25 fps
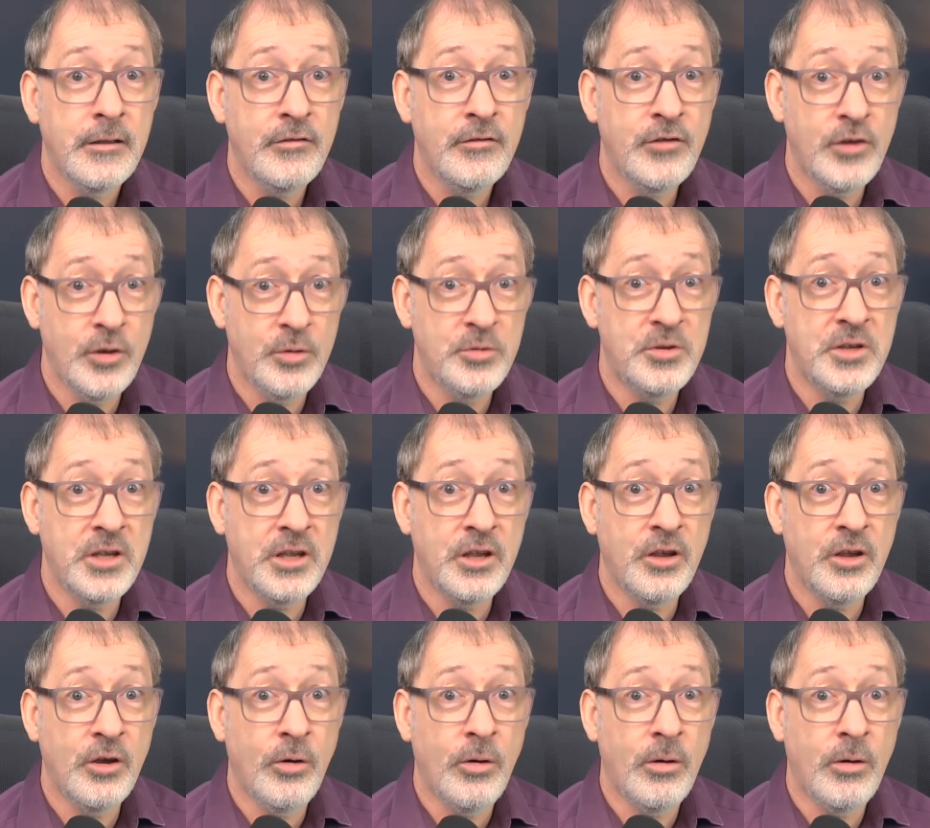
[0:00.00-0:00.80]

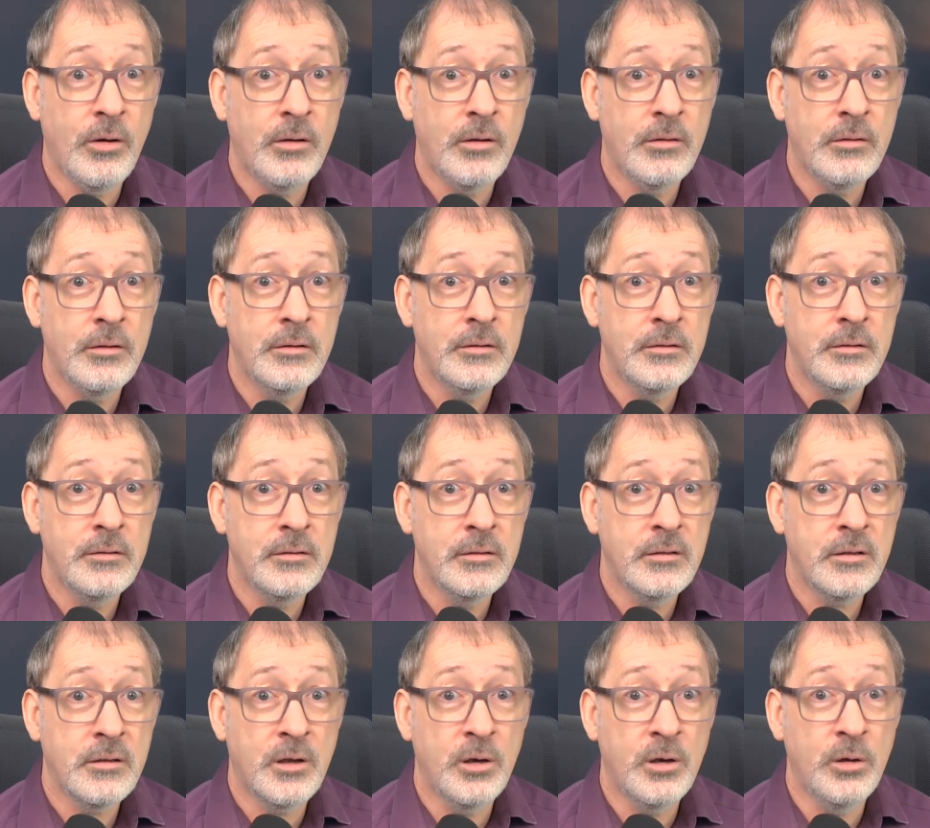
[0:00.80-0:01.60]
using your
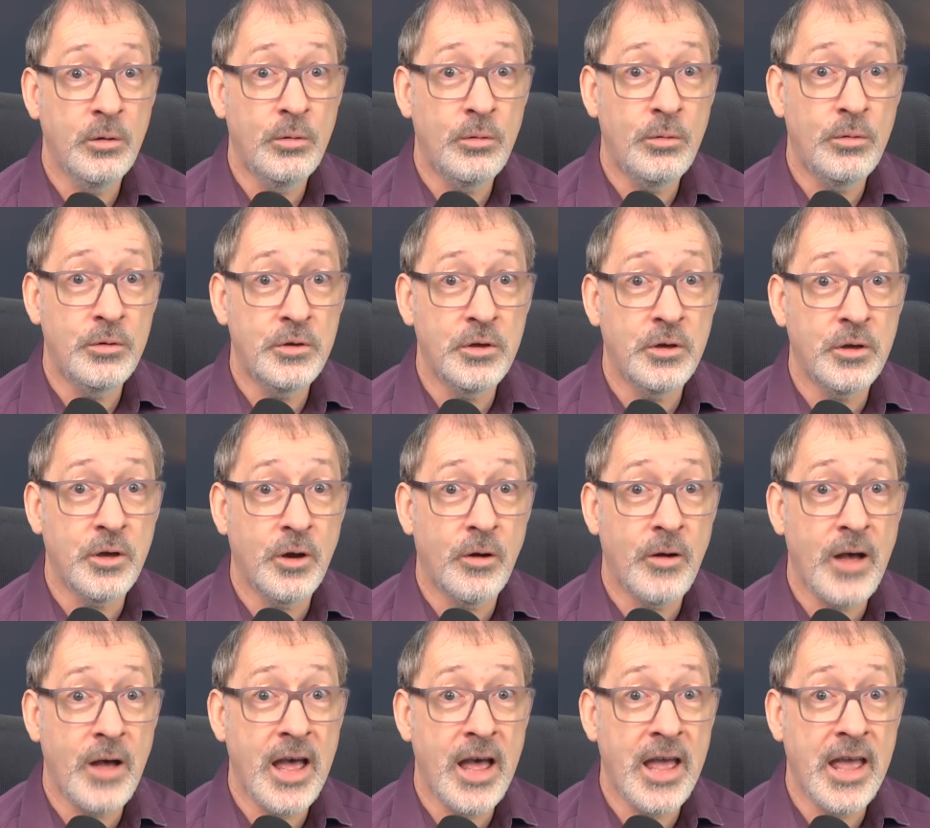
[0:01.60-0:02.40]
Claude or
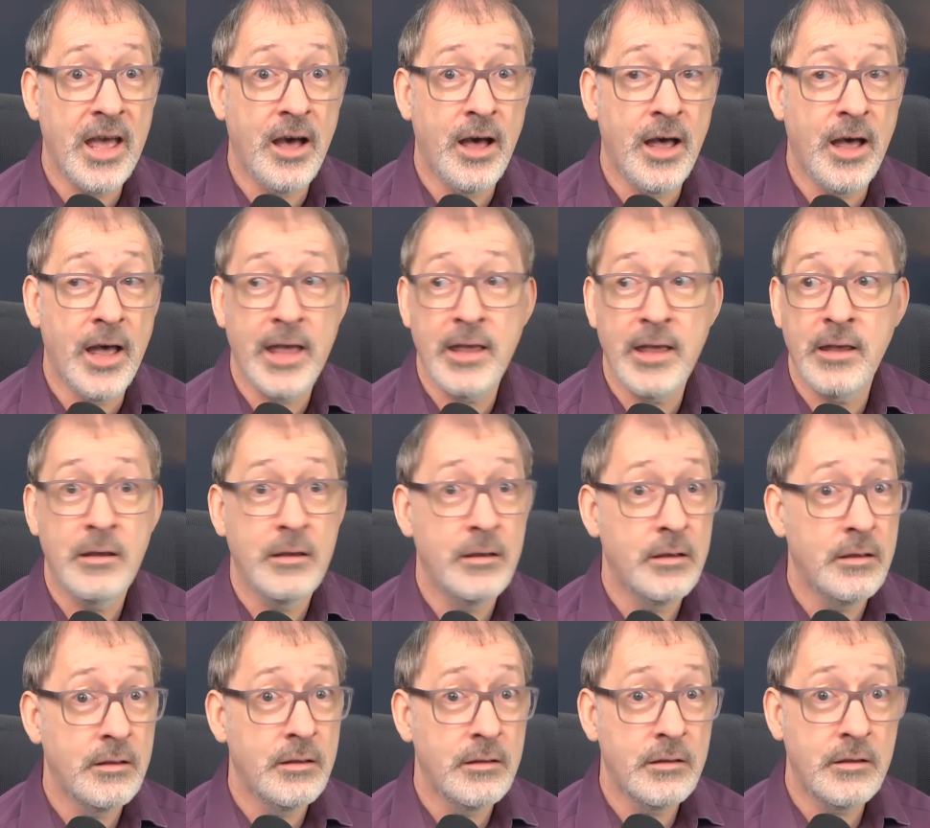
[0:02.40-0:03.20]
your AI,
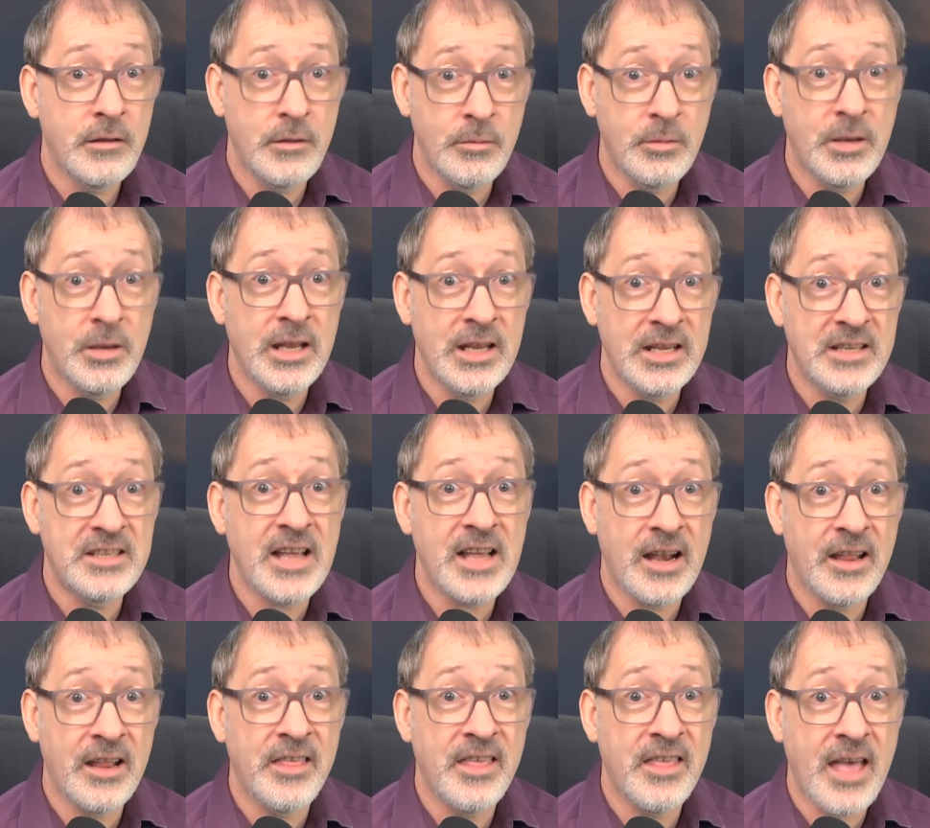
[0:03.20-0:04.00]
you get
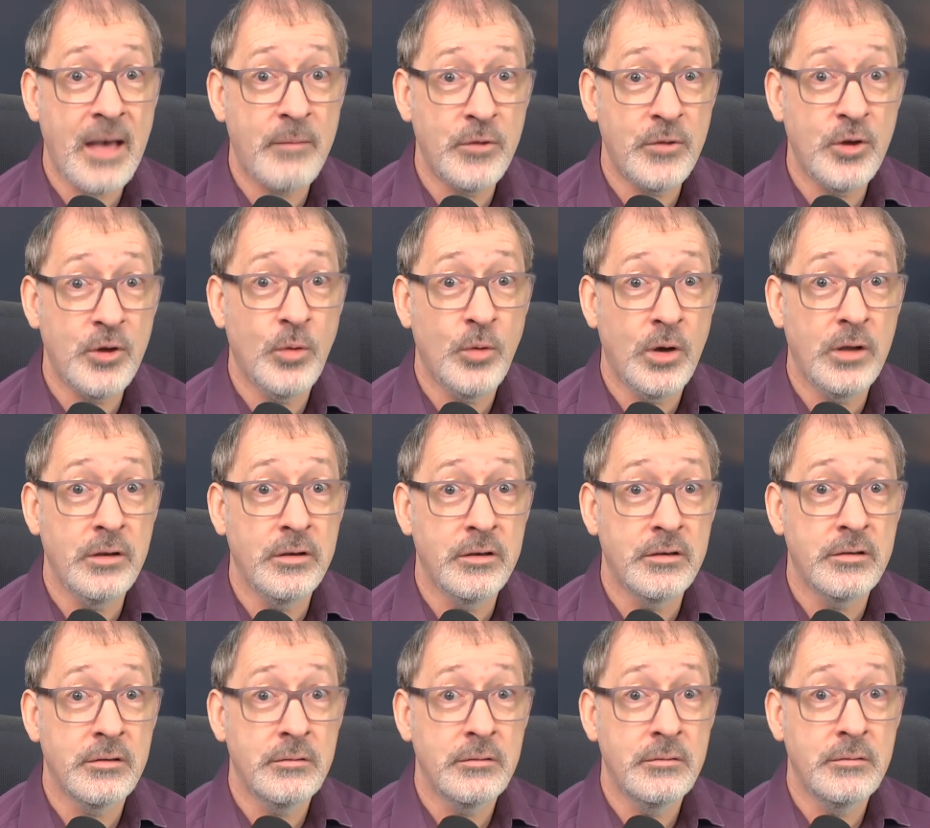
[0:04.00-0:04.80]
exactly the app you
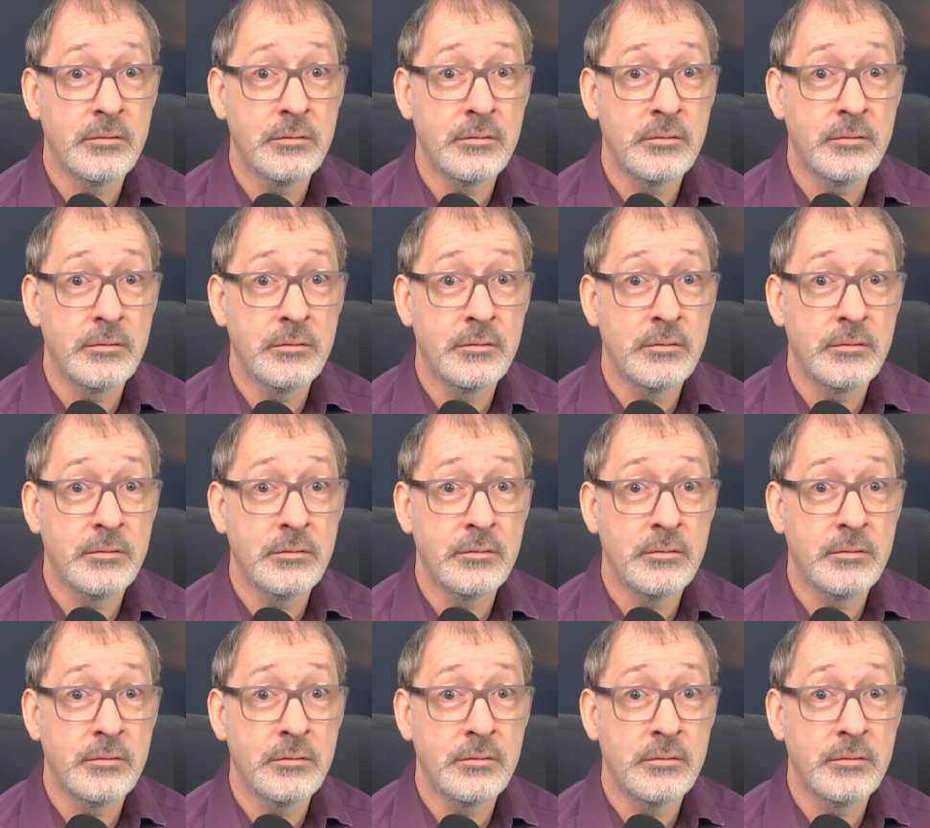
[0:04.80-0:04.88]
want.